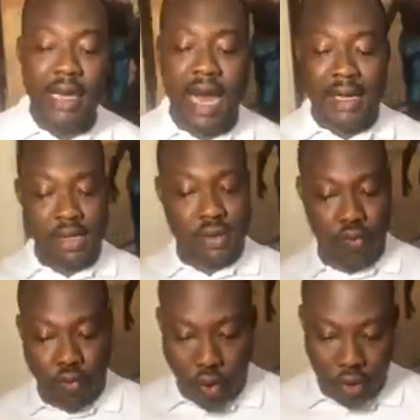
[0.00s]
at
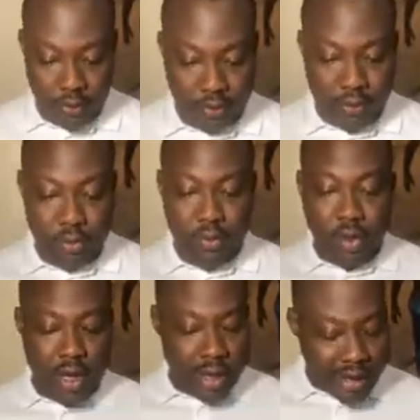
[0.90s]
1.
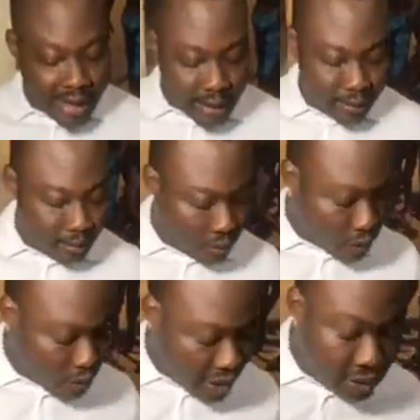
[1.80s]
Then let's